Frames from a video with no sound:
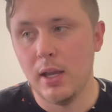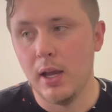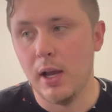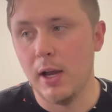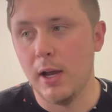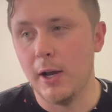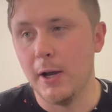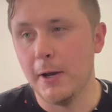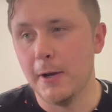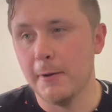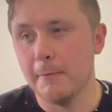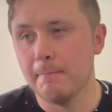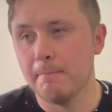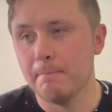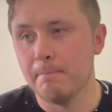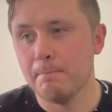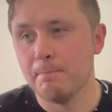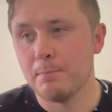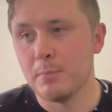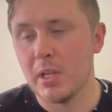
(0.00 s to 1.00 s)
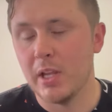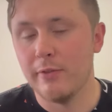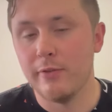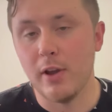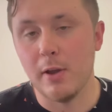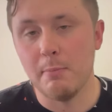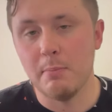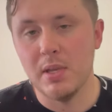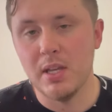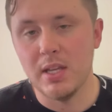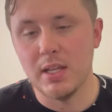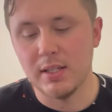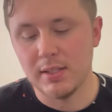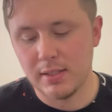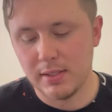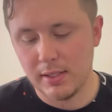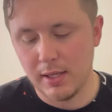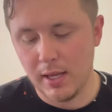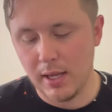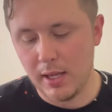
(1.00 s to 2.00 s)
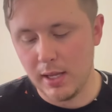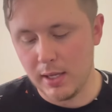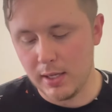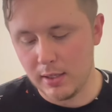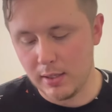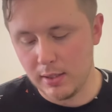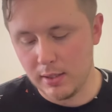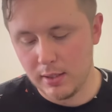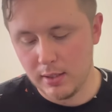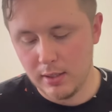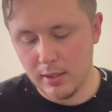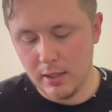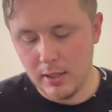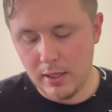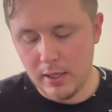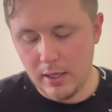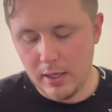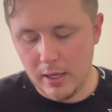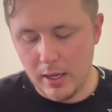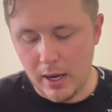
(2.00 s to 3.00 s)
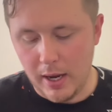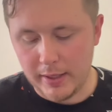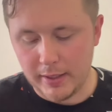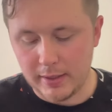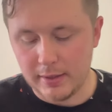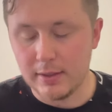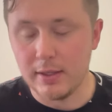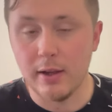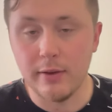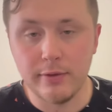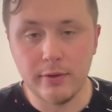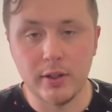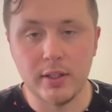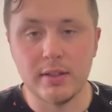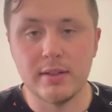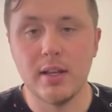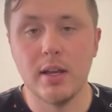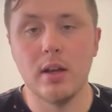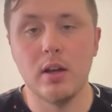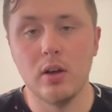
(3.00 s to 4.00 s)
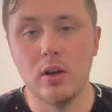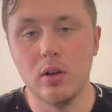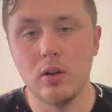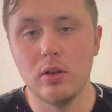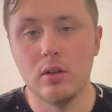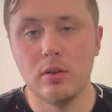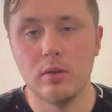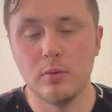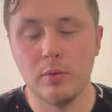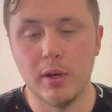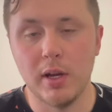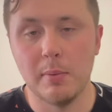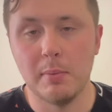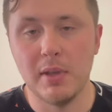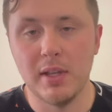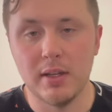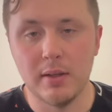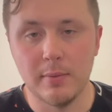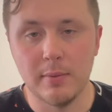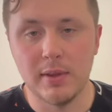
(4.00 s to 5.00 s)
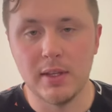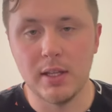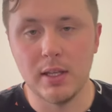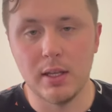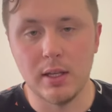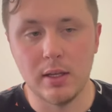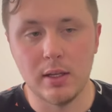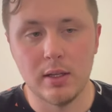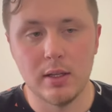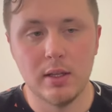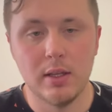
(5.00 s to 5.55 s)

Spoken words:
if I miss, and I can definitely tell when I'm hitting them thin,